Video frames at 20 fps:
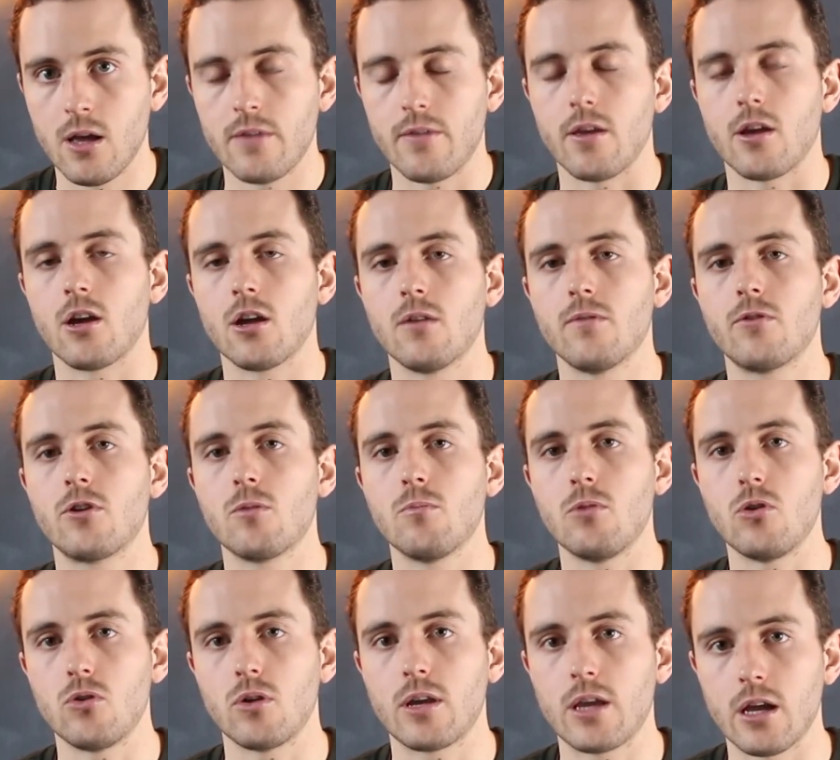They could have
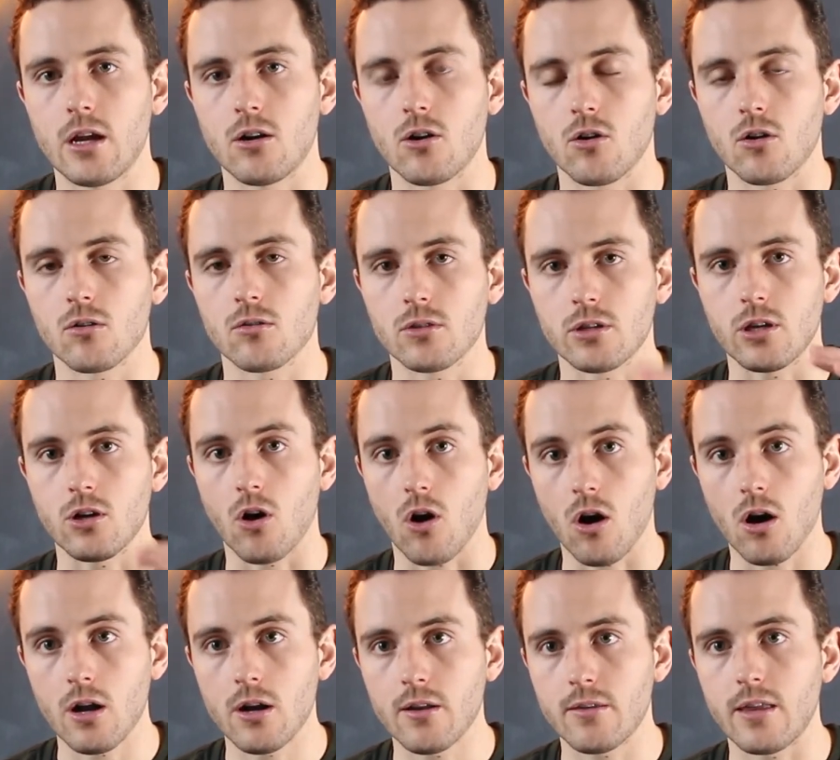communicated early
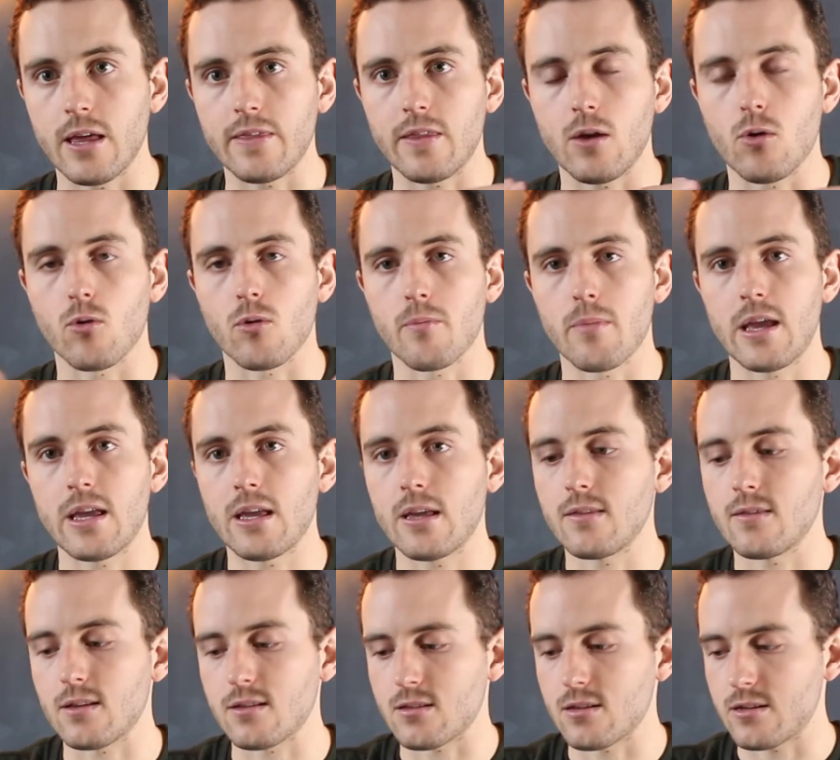on that they were making
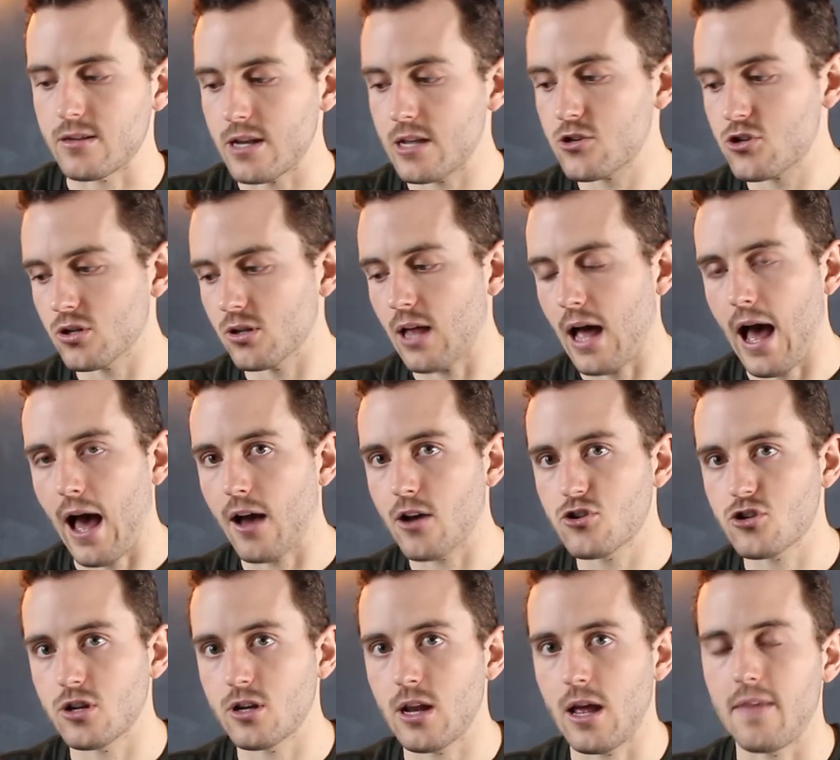this initial
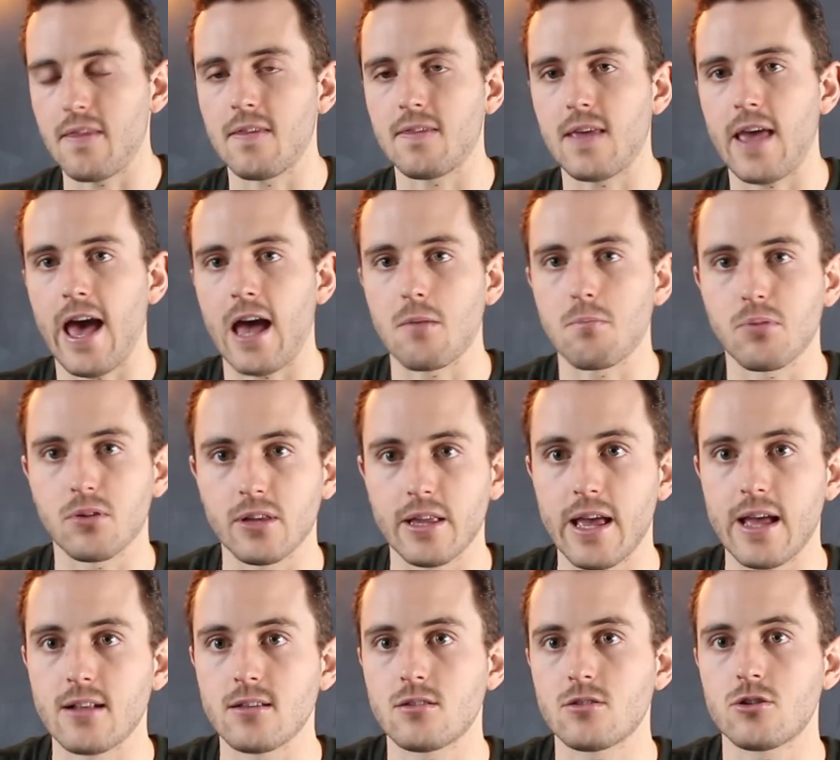action and that they had
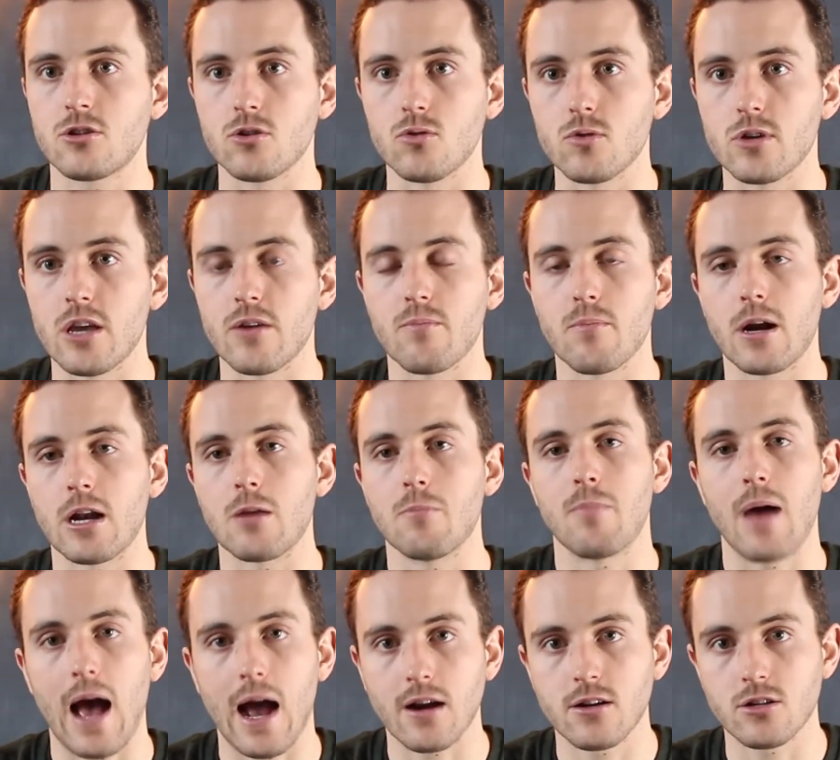plans to give money
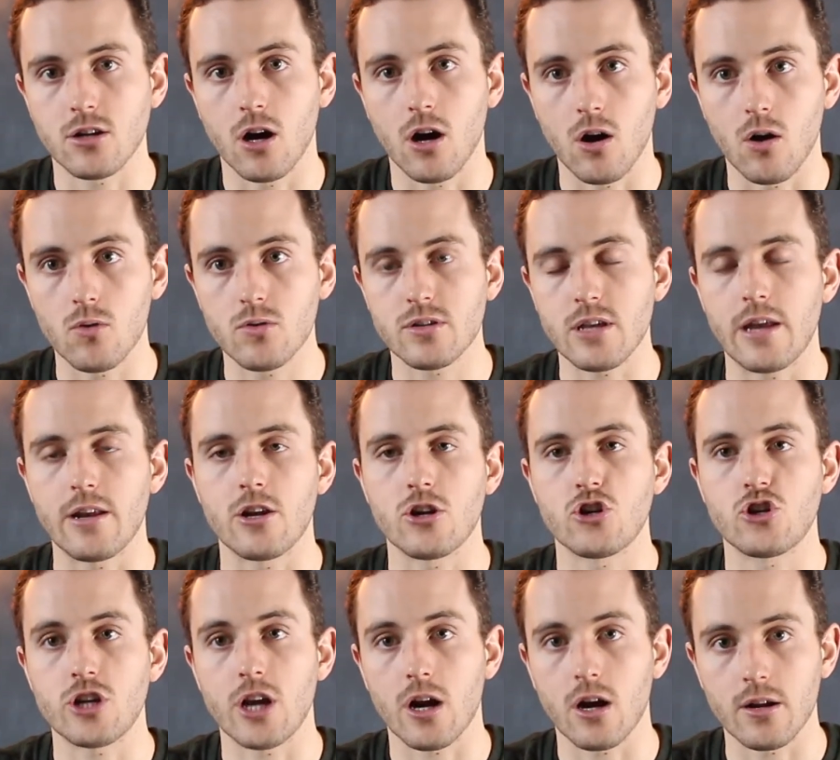back to hosts and to
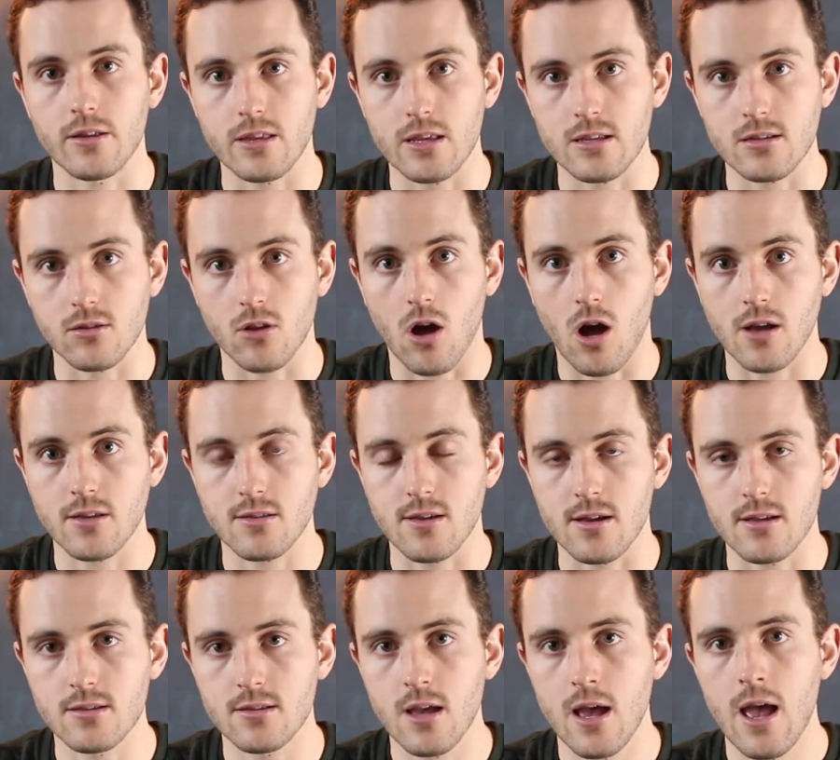share in these
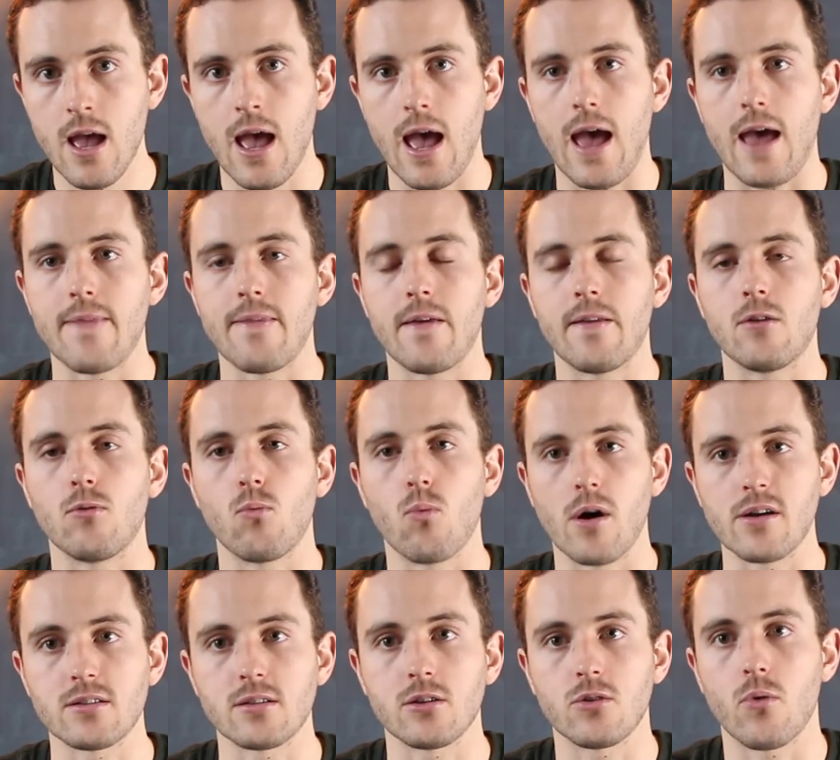losses and that it
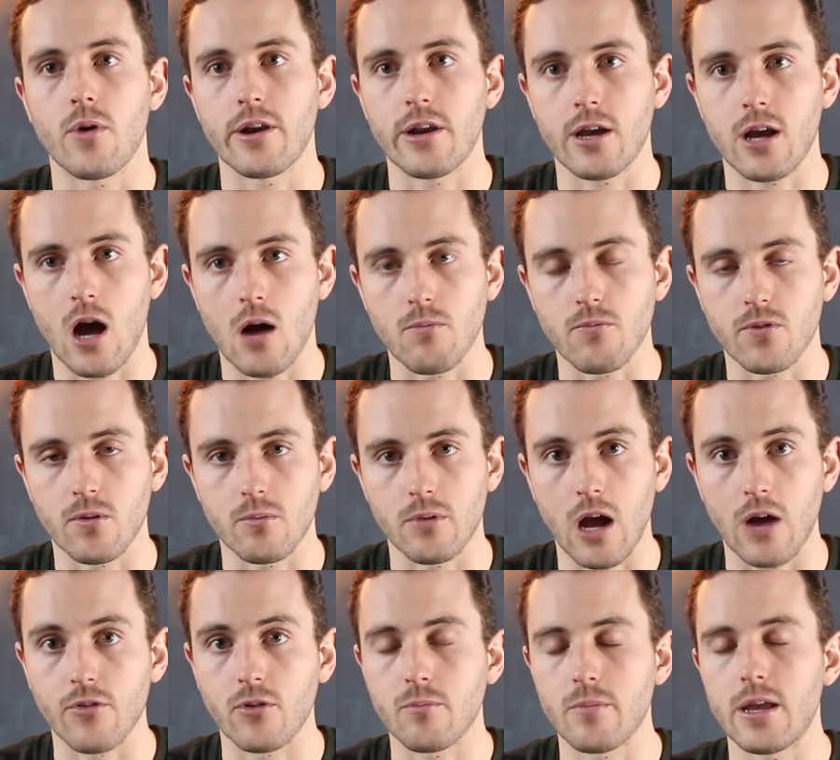wasn't going to come from
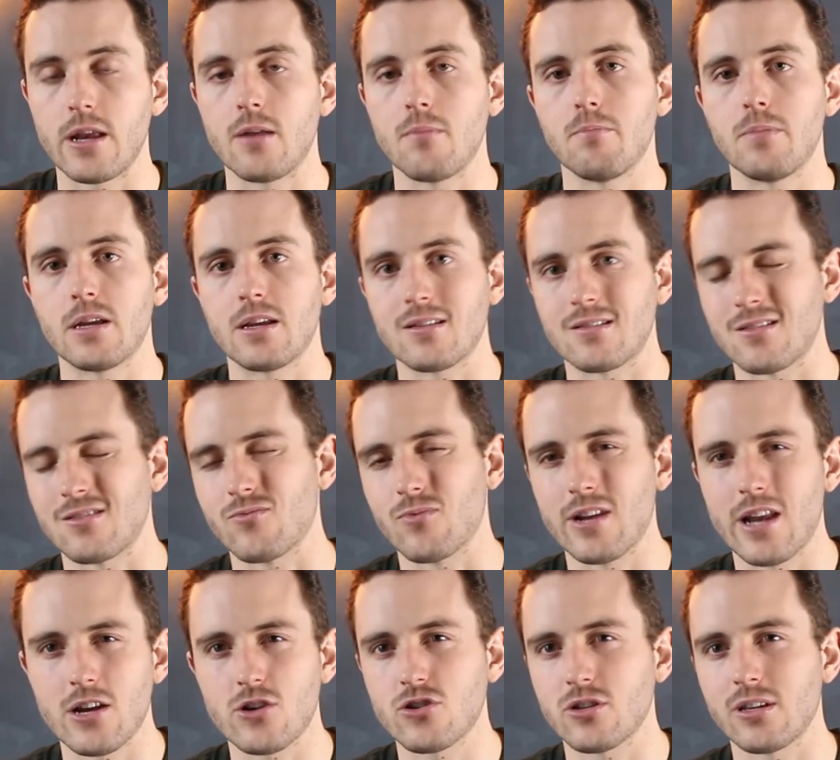government because
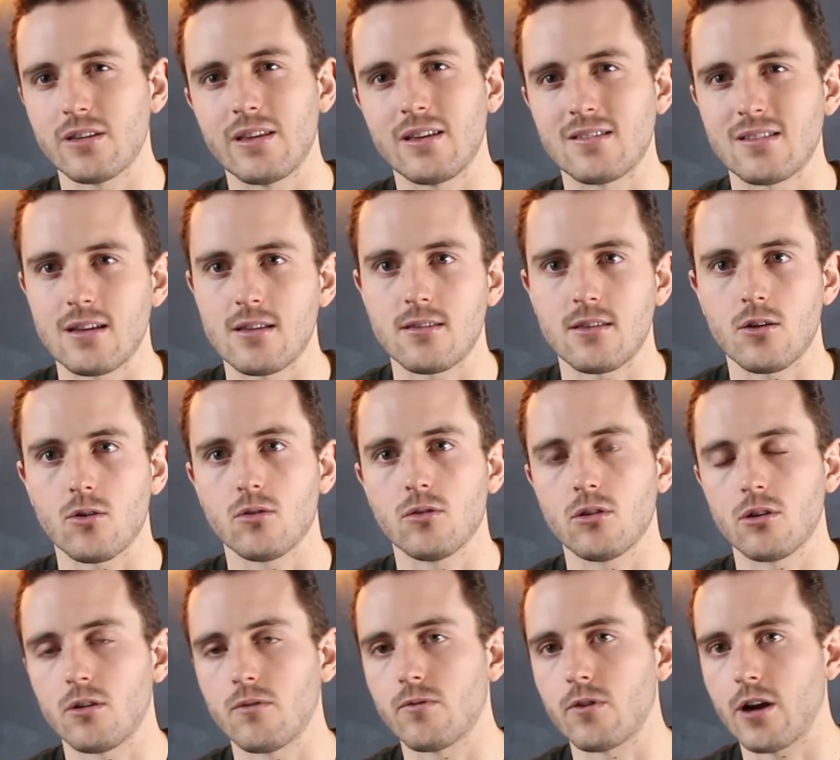initially they said that they were
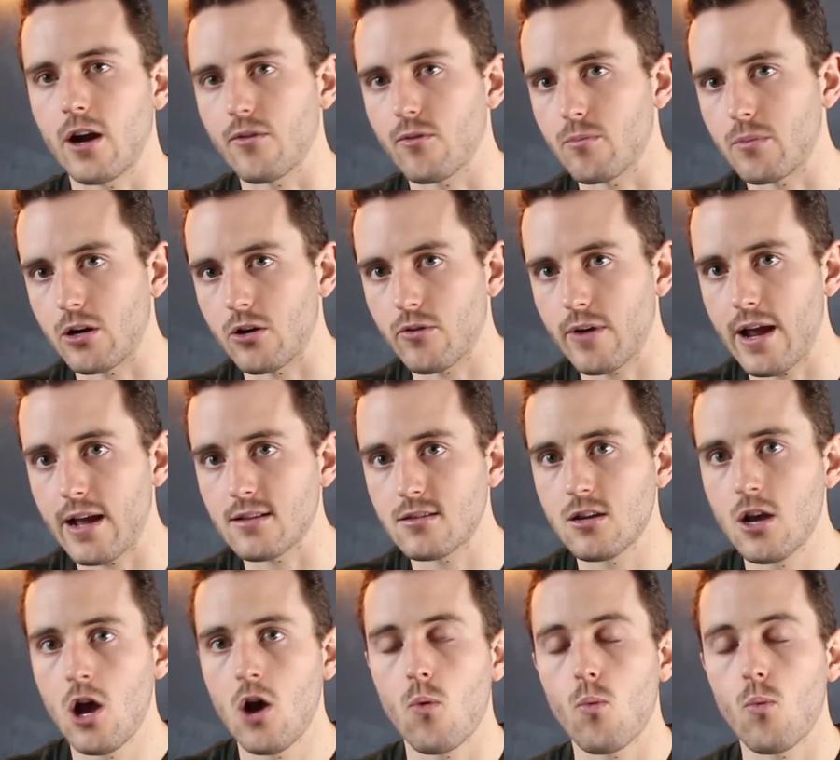looking for government grants,